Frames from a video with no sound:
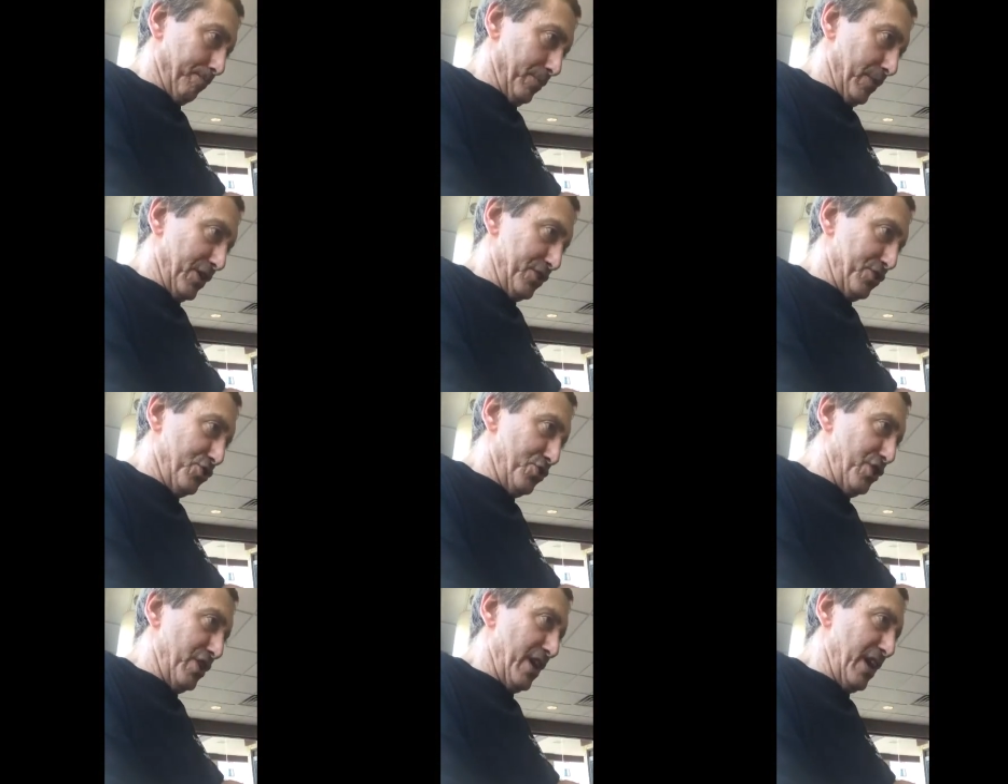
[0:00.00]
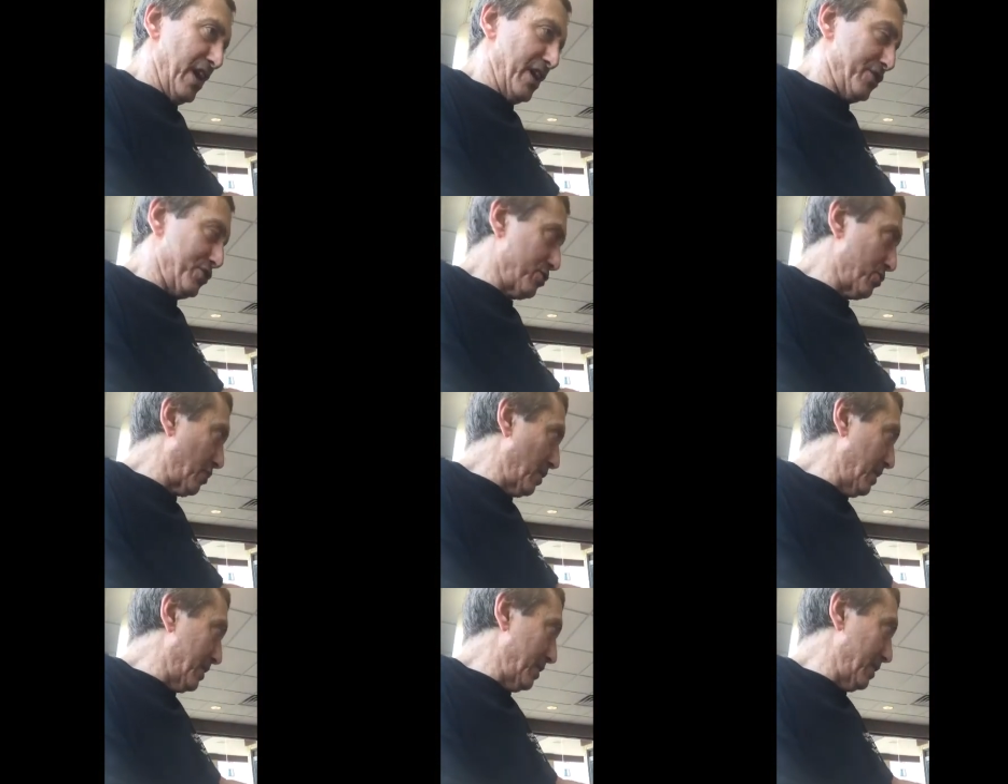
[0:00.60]
That's GH.
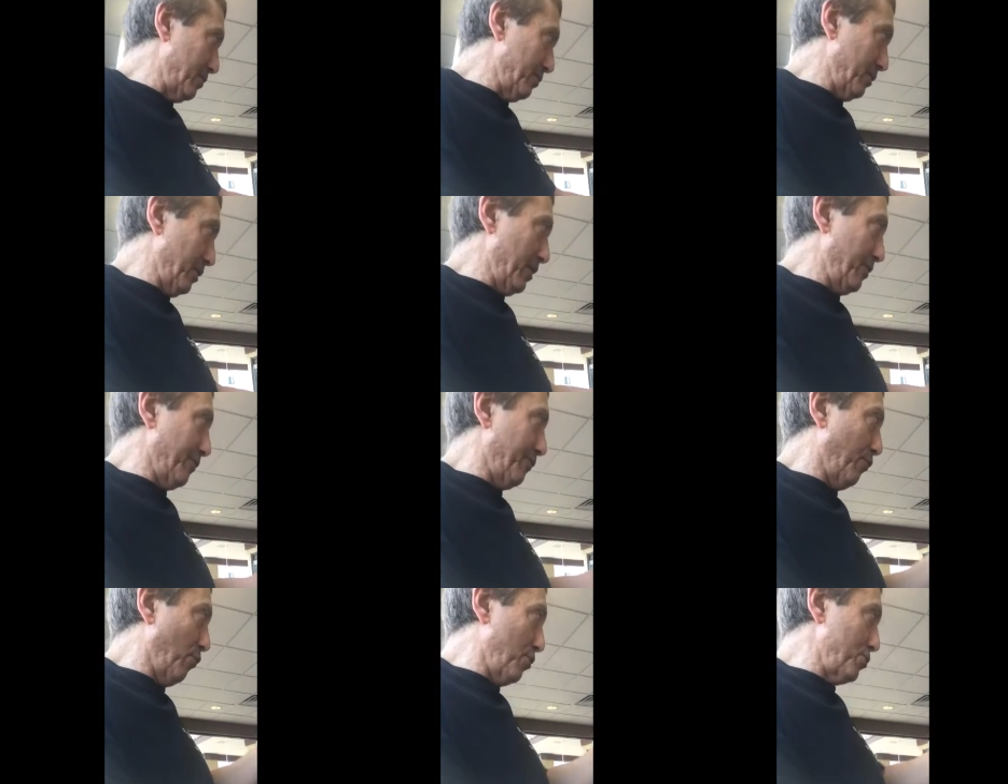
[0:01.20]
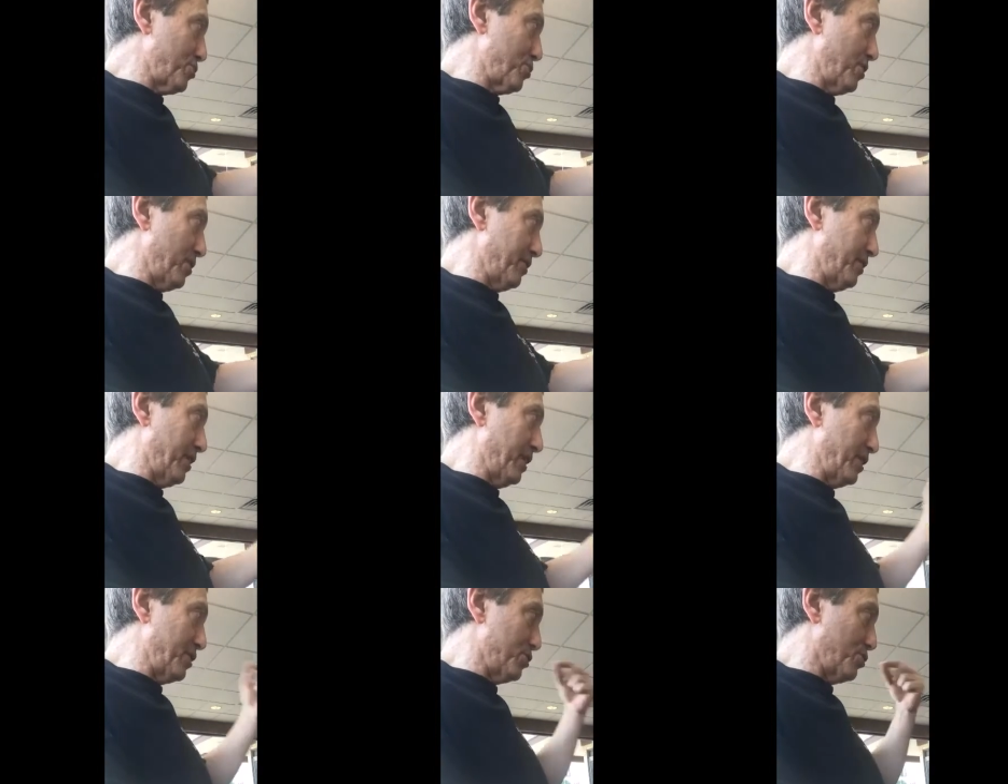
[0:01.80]
So the unfortunate
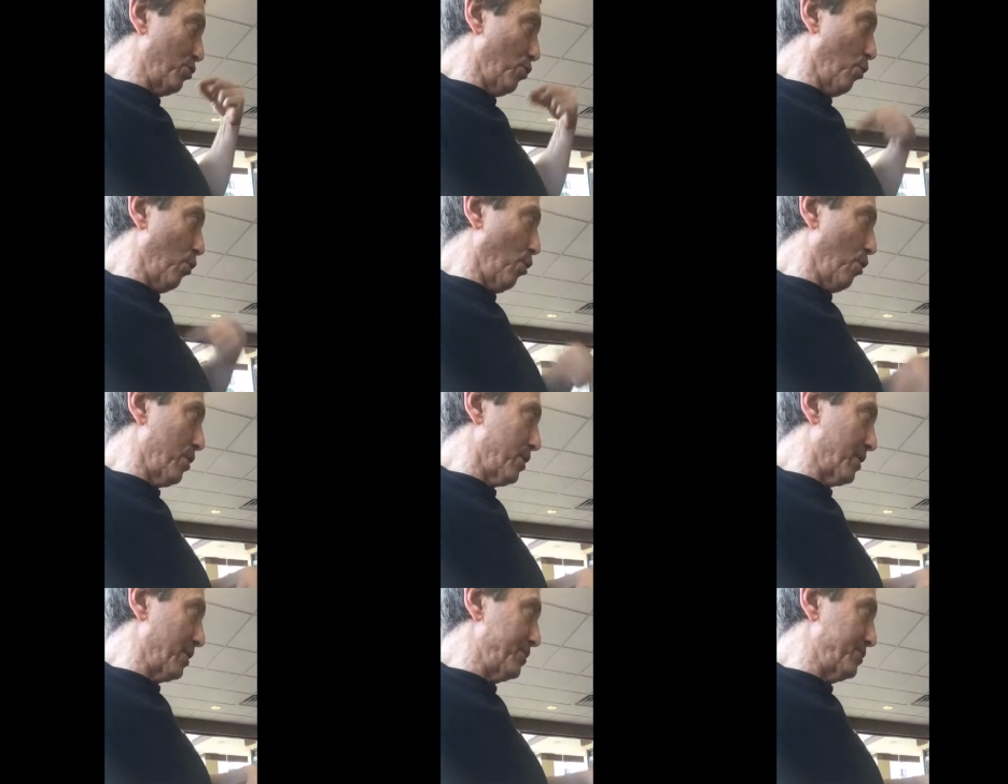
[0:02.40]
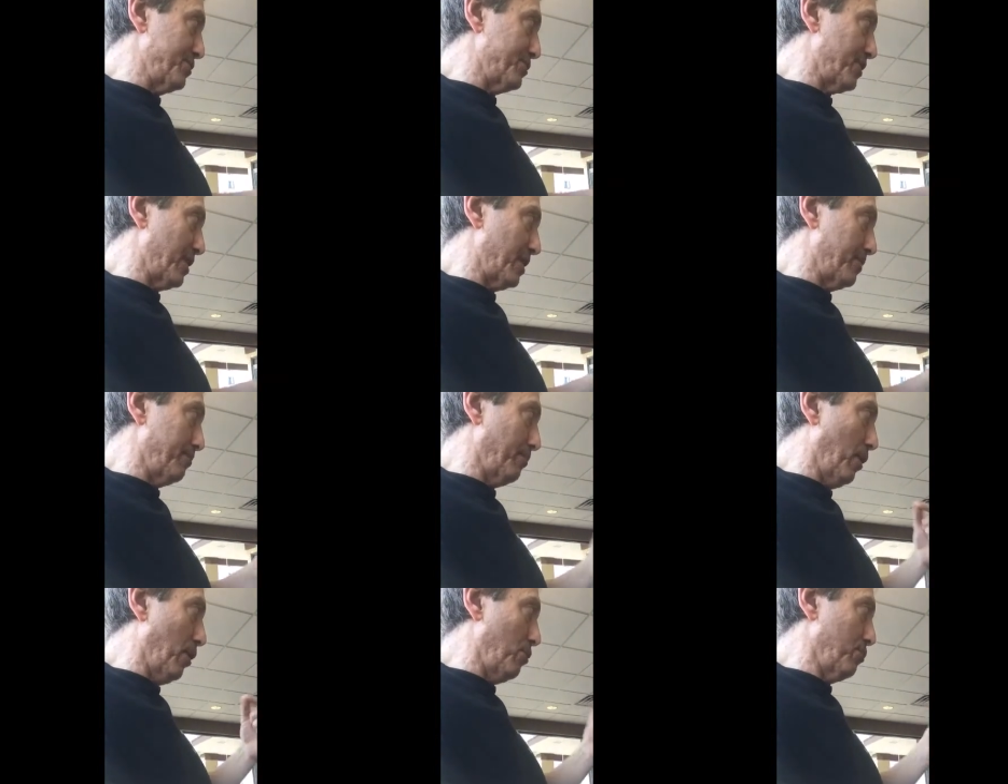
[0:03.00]
thing is your organs
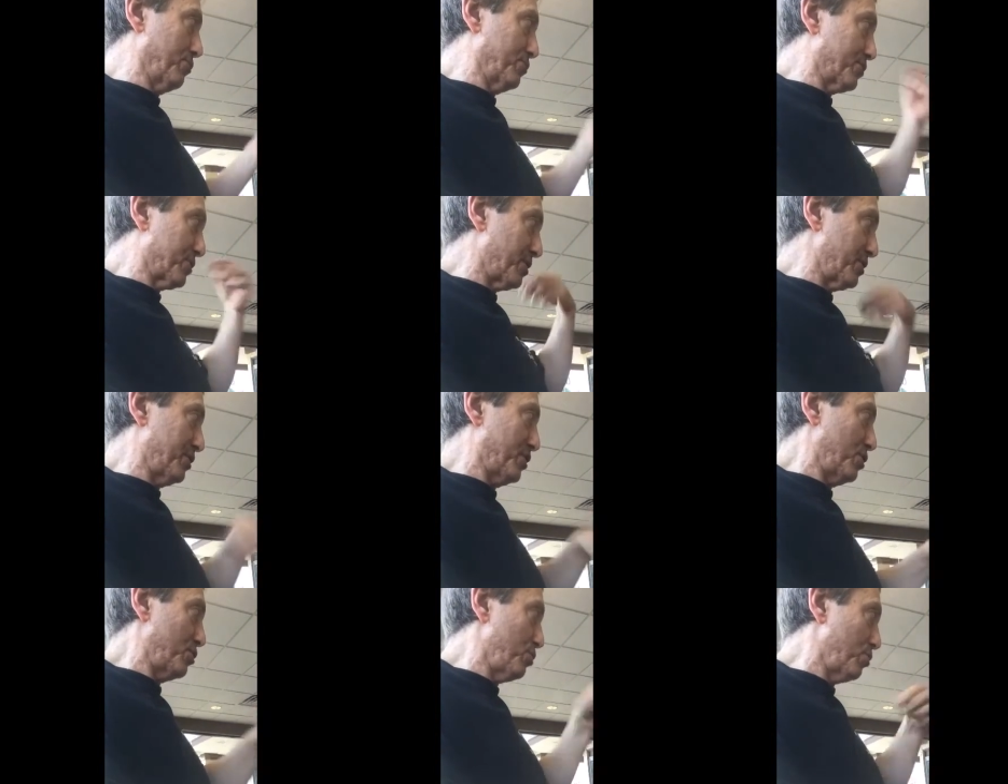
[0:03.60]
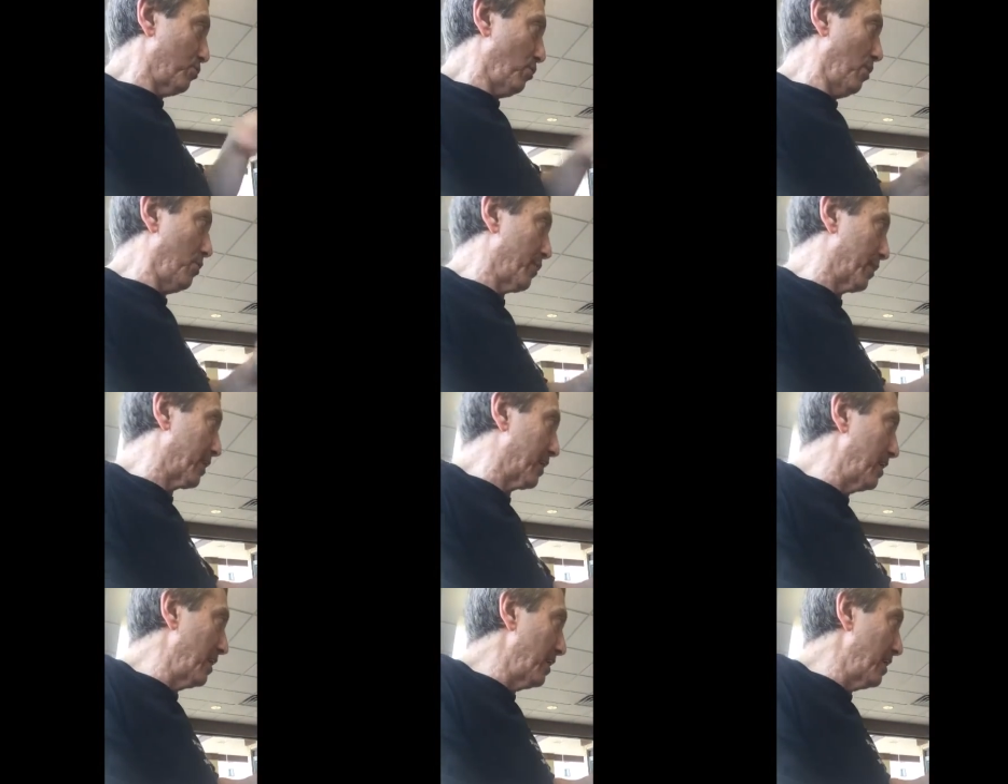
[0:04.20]
and bones continue
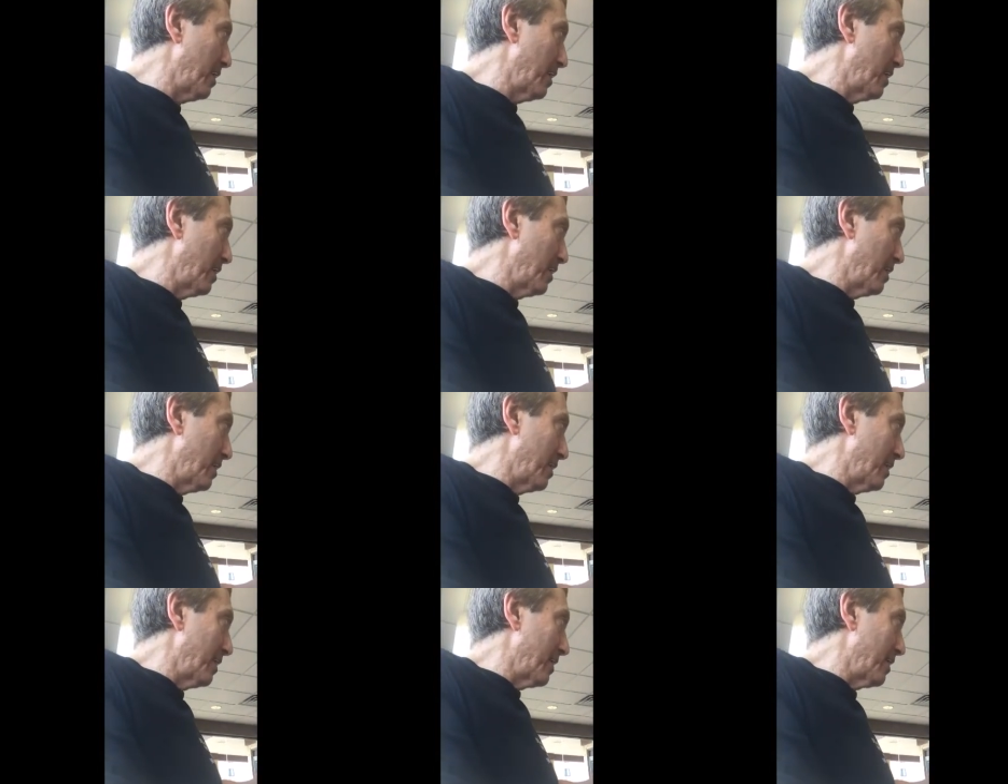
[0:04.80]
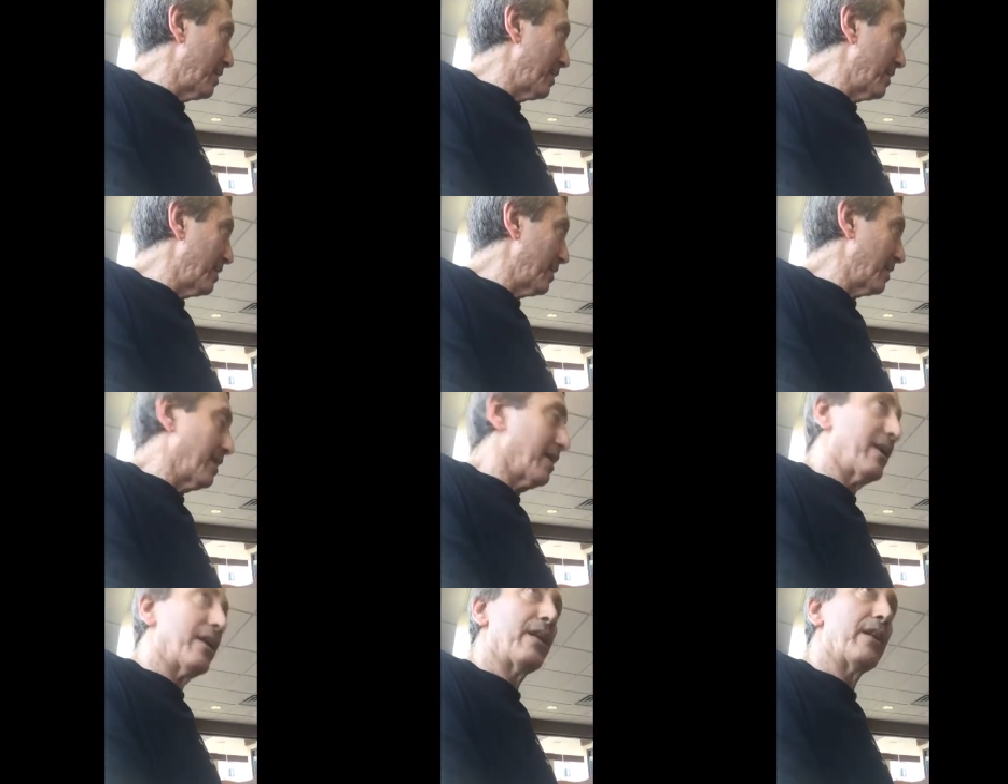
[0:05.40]
growing. What'd you
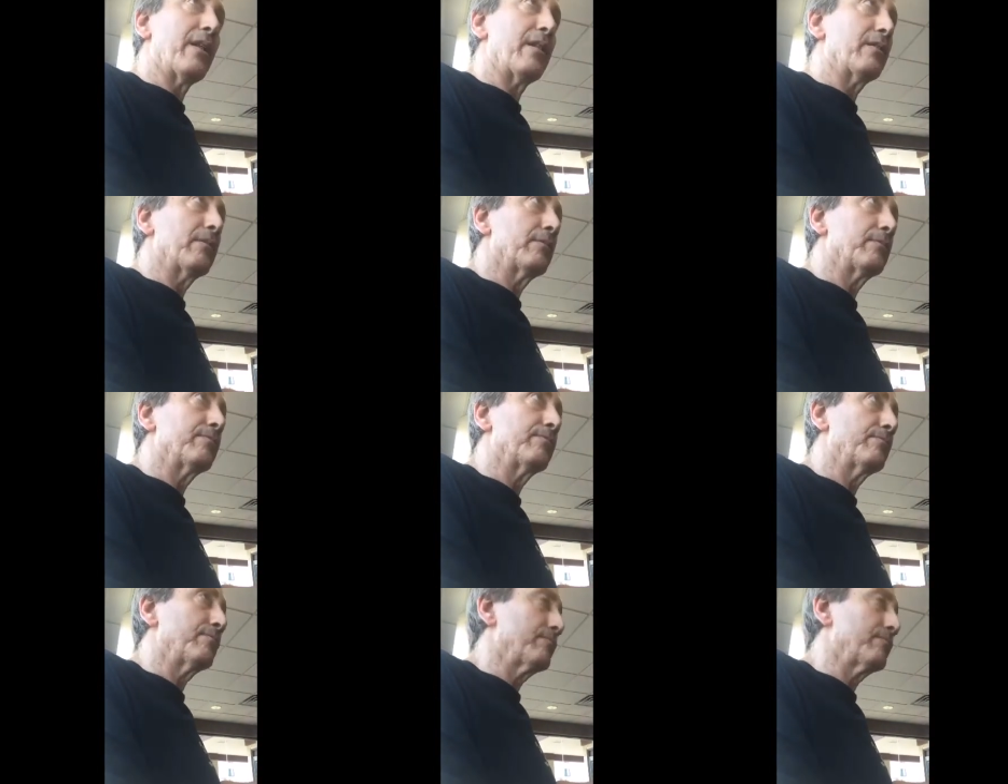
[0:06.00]
have just now?